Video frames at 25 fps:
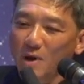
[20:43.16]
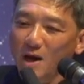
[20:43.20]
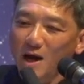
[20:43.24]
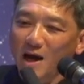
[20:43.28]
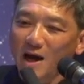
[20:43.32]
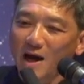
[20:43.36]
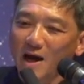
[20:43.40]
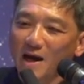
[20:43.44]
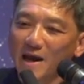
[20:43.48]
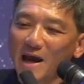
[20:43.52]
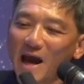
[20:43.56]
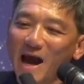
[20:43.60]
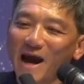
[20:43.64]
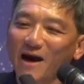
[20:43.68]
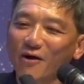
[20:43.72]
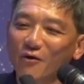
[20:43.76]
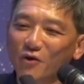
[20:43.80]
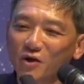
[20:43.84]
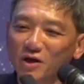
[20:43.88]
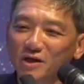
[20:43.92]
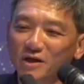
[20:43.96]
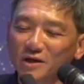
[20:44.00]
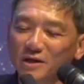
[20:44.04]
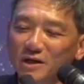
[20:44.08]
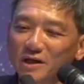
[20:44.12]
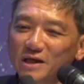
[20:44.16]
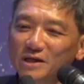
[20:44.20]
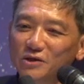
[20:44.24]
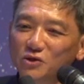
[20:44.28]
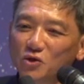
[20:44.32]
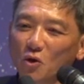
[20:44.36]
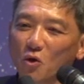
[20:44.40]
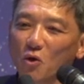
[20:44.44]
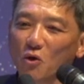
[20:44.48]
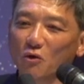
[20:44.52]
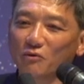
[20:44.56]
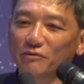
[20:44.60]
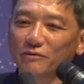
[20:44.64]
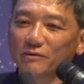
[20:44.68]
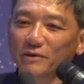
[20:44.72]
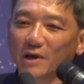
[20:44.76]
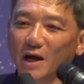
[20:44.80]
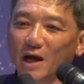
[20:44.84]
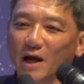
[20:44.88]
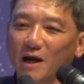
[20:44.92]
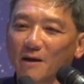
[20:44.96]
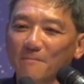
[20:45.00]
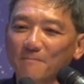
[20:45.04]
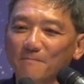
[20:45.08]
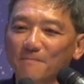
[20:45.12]
I arrogantly thought
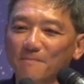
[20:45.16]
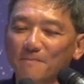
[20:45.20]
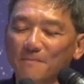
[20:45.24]
that